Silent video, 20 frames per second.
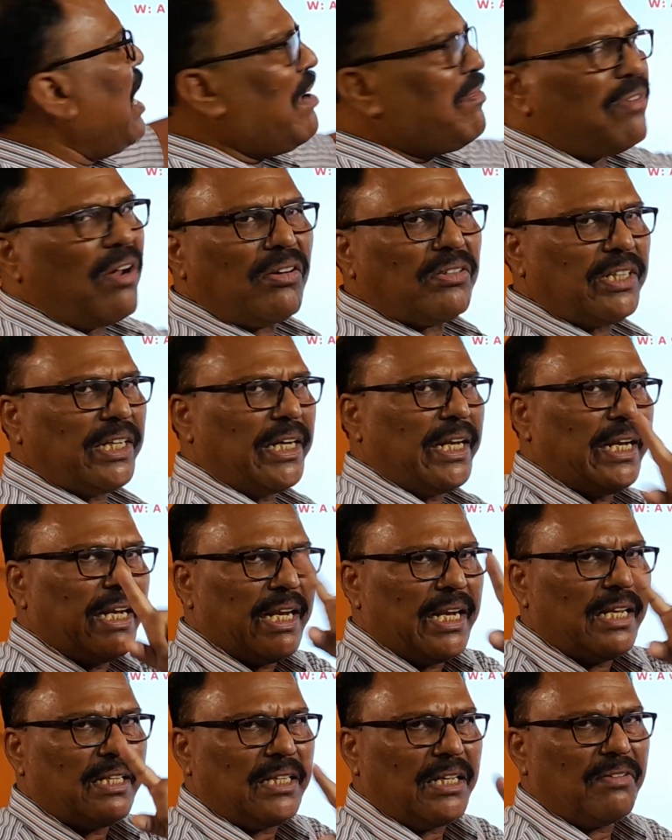I have not hidden
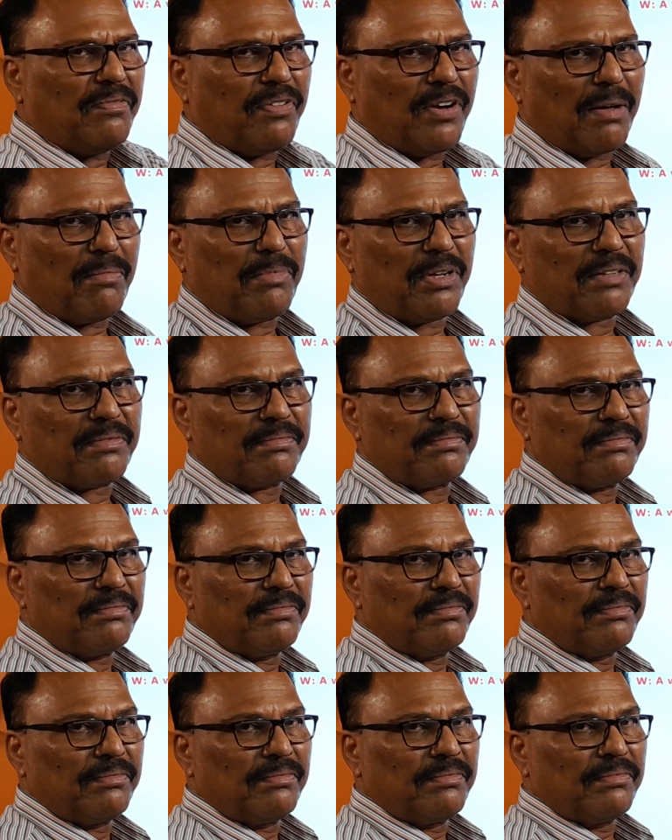anything from you,
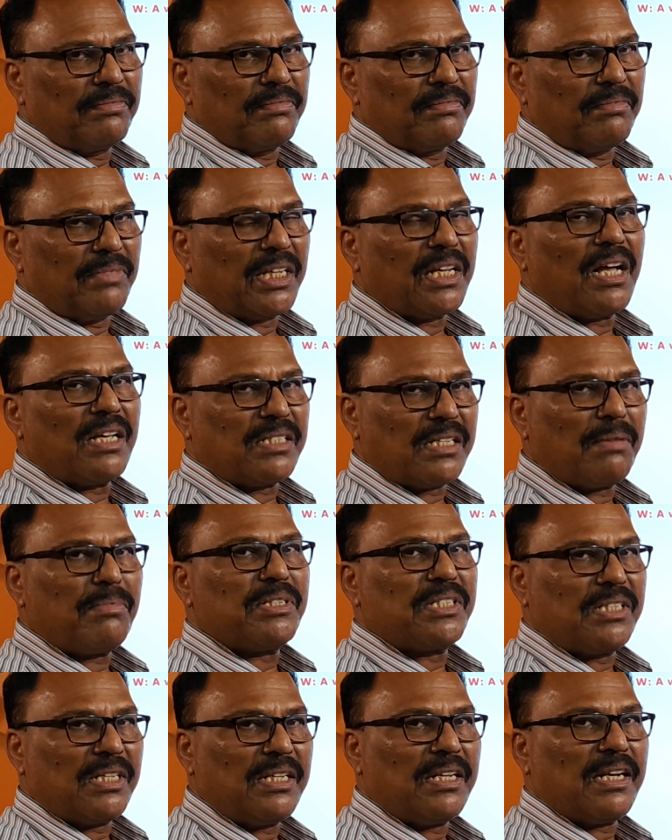because I'm
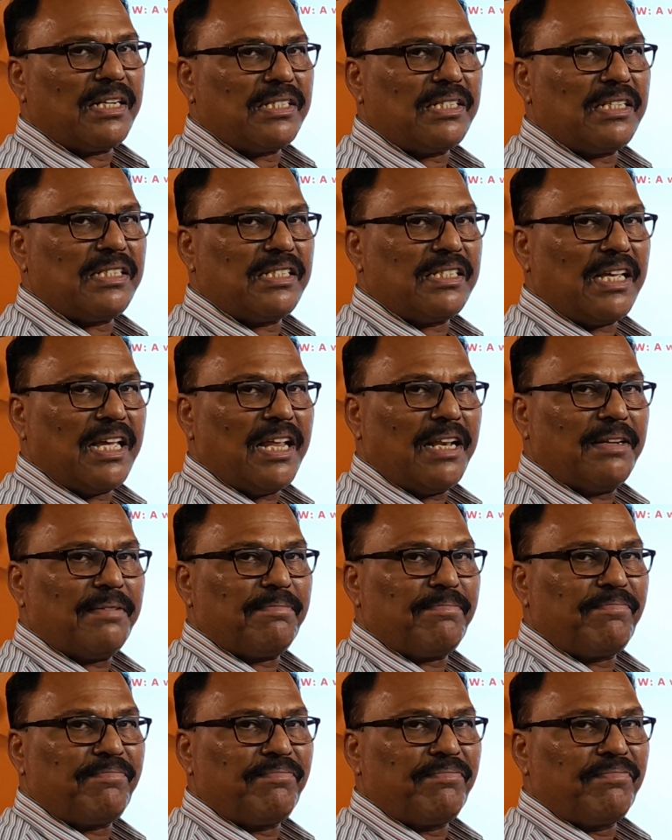a senior
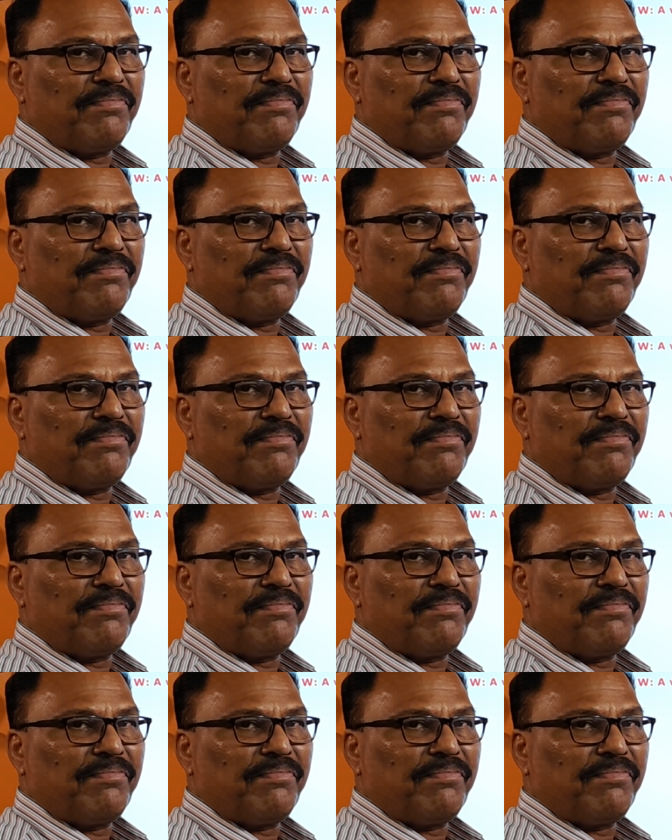citizen.